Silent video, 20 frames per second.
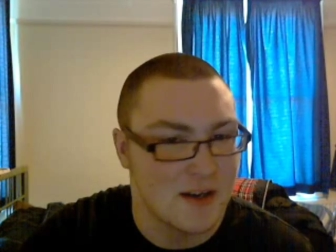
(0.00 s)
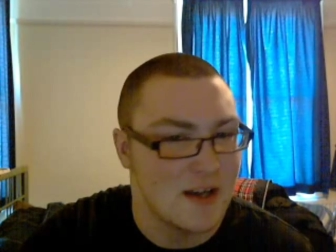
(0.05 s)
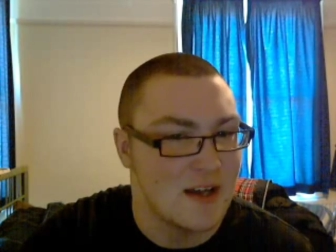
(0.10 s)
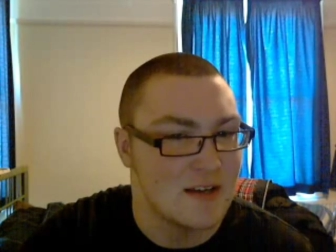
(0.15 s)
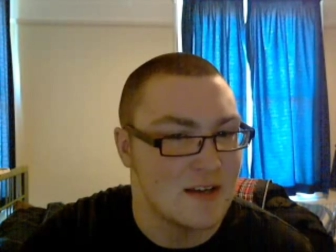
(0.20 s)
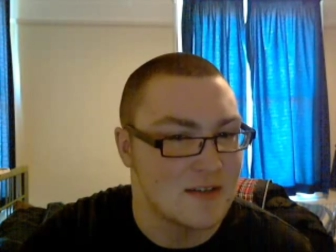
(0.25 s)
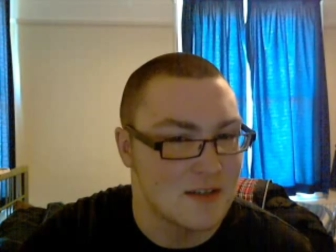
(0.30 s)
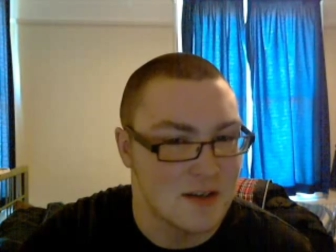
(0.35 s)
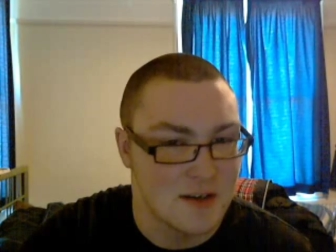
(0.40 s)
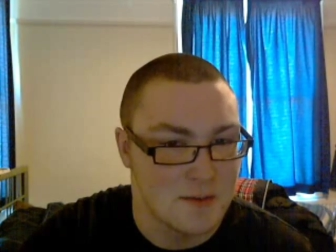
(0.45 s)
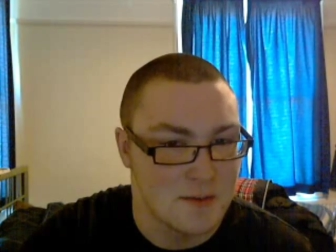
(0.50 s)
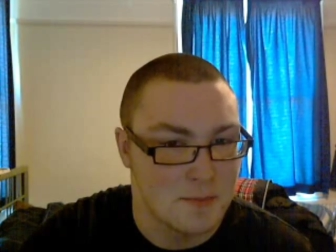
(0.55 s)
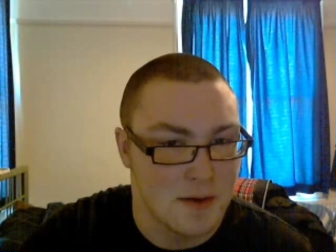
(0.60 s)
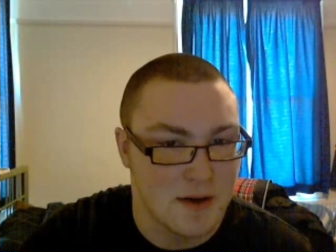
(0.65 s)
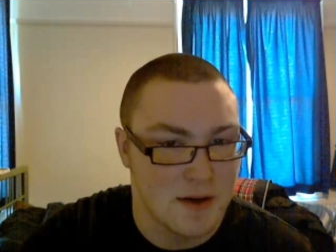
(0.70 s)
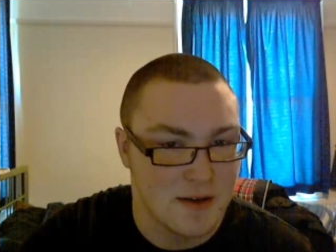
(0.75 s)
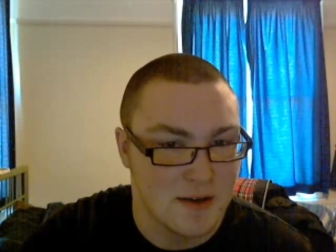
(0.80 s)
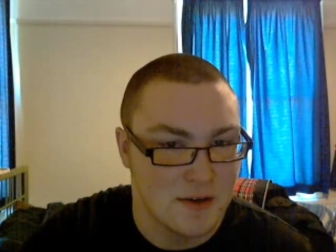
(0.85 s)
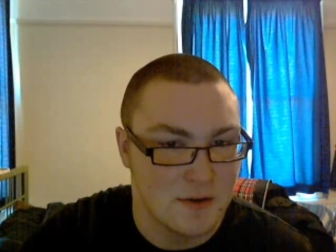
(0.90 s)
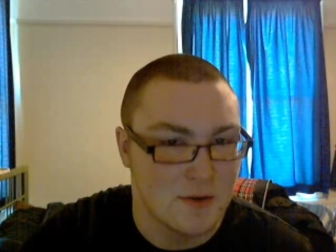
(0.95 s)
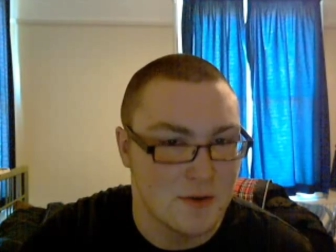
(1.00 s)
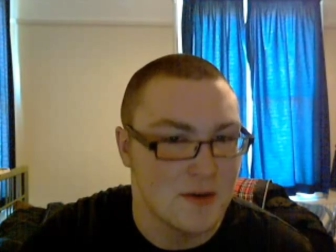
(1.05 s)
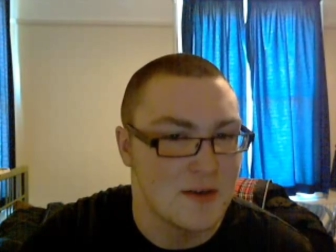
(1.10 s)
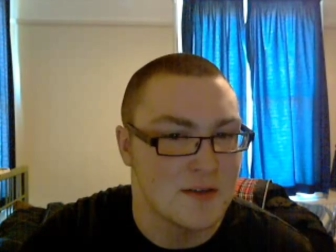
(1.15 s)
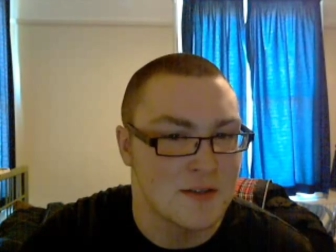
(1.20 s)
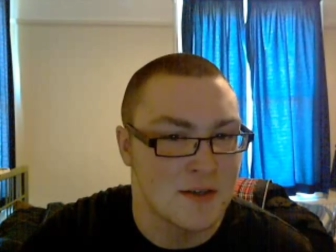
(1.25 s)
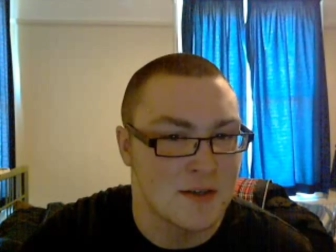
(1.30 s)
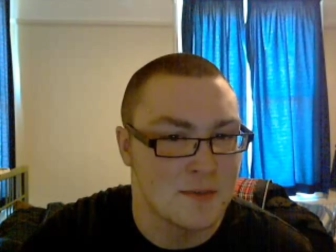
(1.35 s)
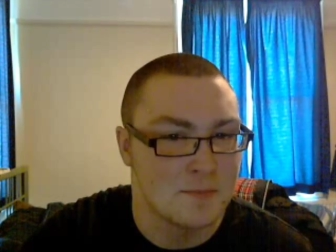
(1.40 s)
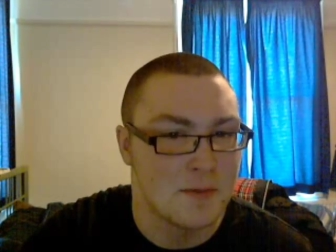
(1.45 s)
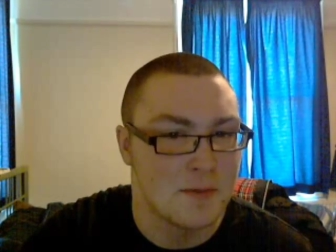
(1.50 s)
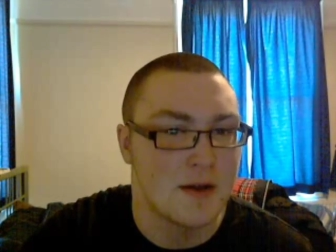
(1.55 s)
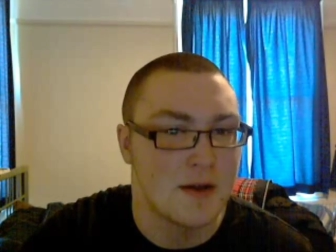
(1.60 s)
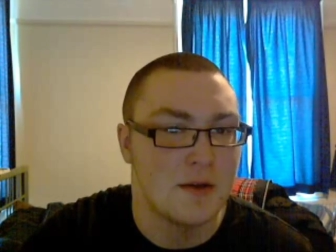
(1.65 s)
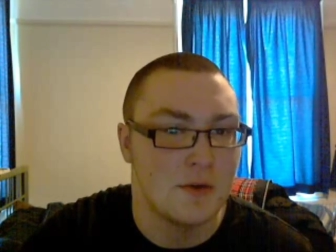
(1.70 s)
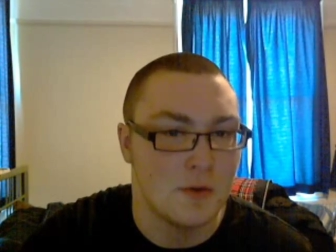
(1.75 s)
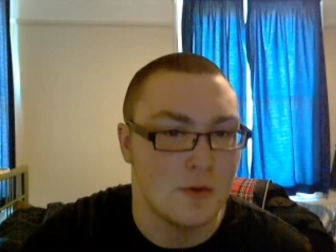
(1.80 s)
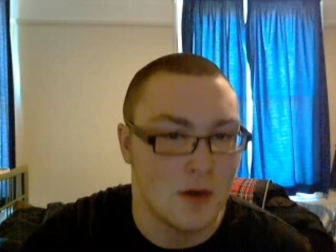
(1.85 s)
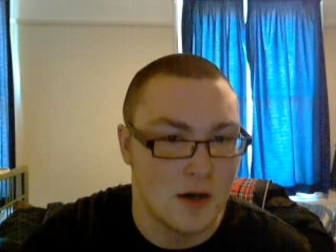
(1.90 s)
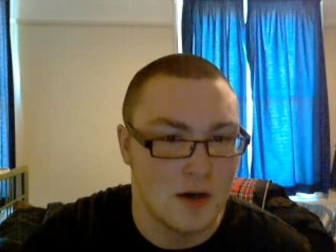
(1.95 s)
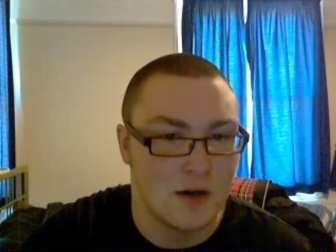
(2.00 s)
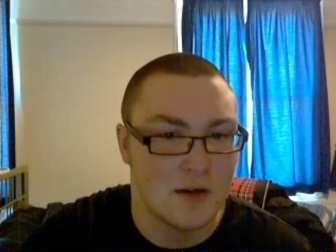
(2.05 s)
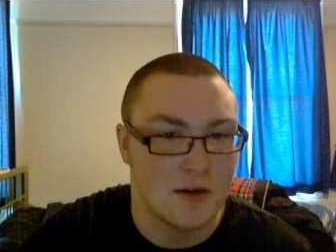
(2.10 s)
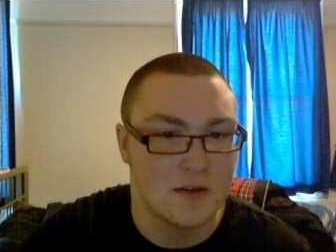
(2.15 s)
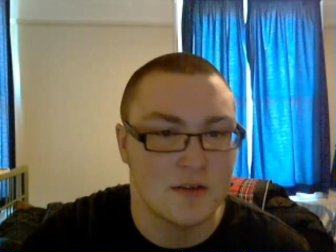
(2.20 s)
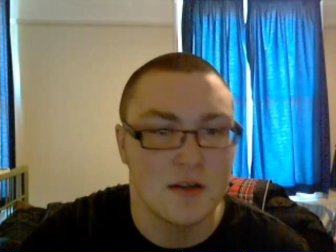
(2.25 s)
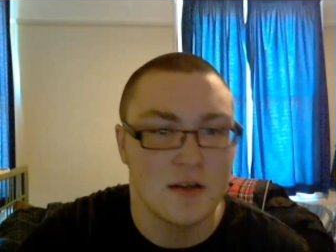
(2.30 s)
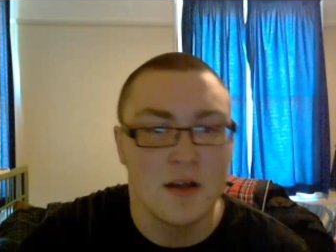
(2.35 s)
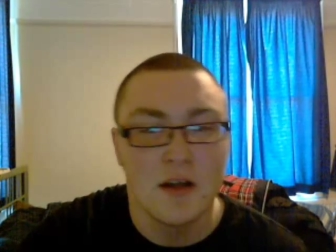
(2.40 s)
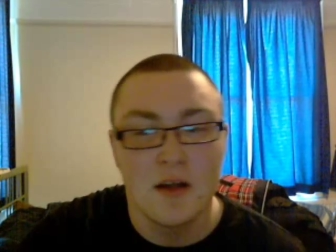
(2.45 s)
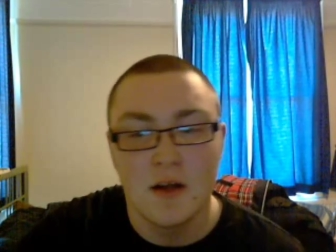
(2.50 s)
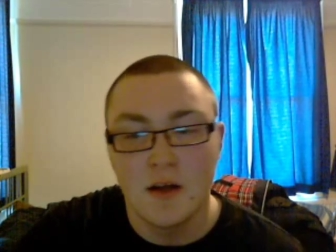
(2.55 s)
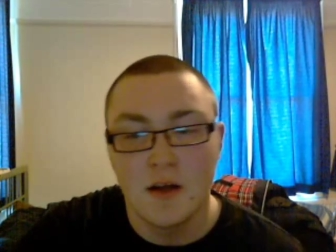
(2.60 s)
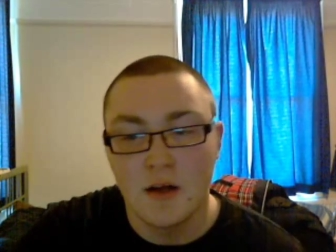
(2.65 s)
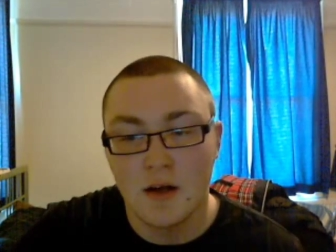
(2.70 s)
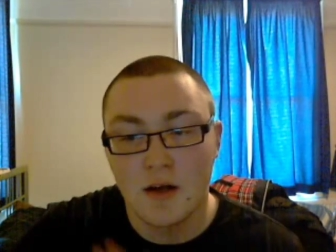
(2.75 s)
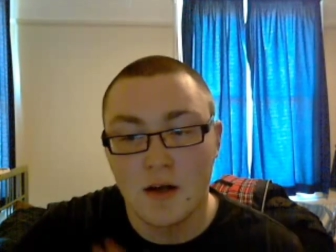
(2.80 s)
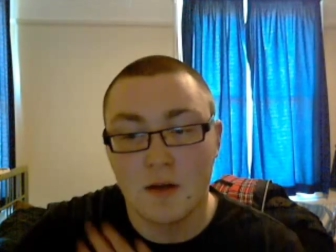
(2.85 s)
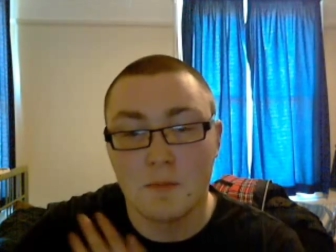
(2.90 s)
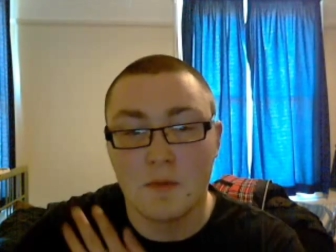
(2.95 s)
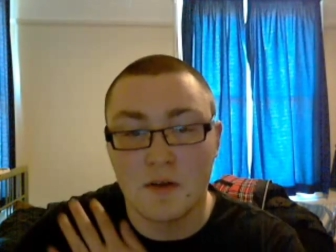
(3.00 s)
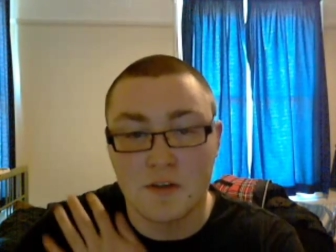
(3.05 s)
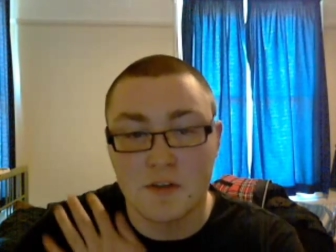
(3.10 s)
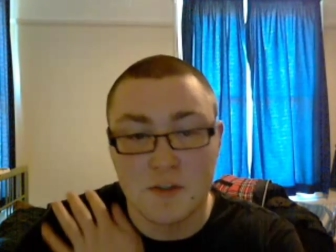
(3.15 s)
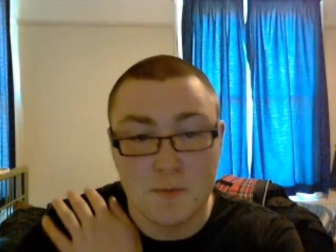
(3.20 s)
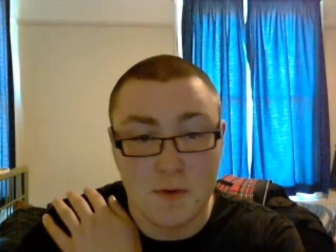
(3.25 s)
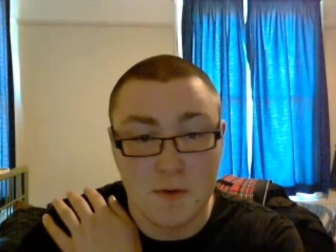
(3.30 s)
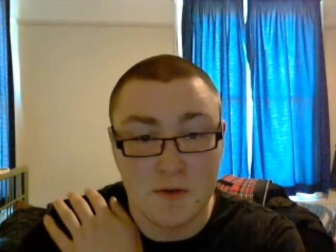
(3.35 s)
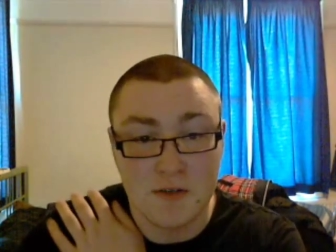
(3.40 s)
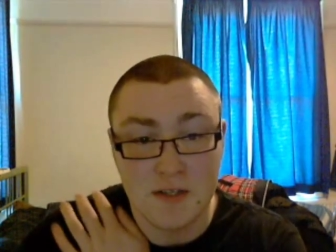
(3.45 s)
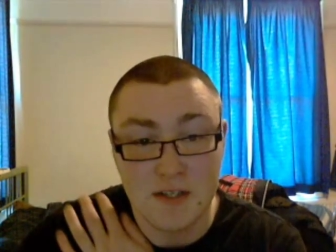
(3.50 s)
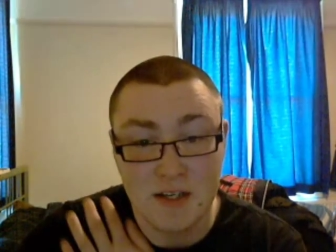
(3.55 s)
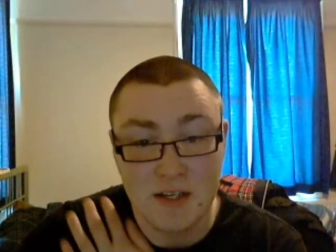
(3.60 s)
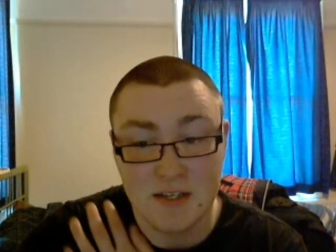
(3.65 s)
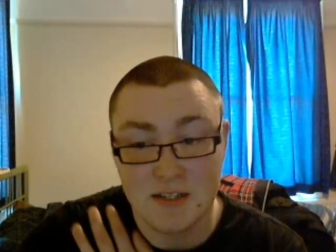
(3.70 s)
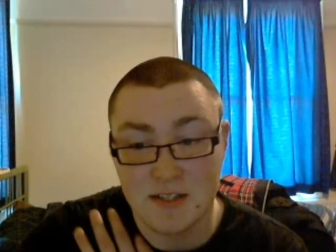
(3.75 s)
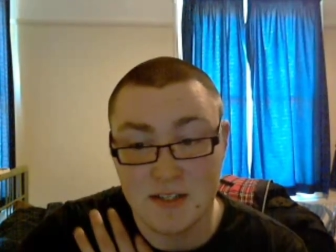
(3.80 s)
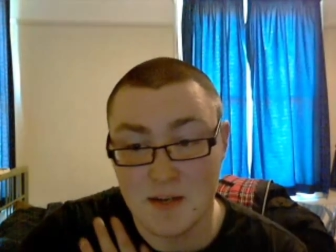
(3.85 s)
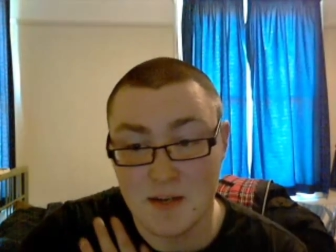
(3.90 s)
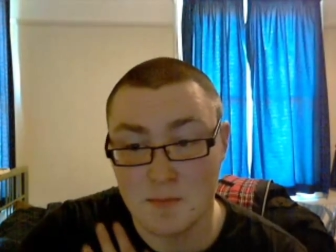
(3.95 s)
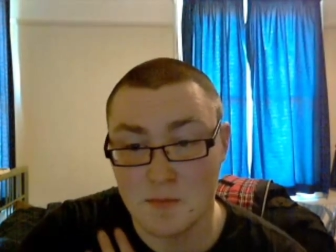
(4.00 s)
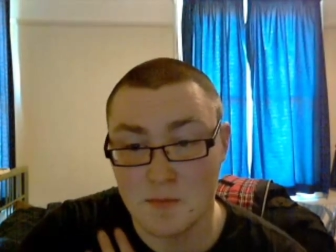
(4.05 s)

it's gonna bite you, and it's gonna bite you hard. I smoked it yesterday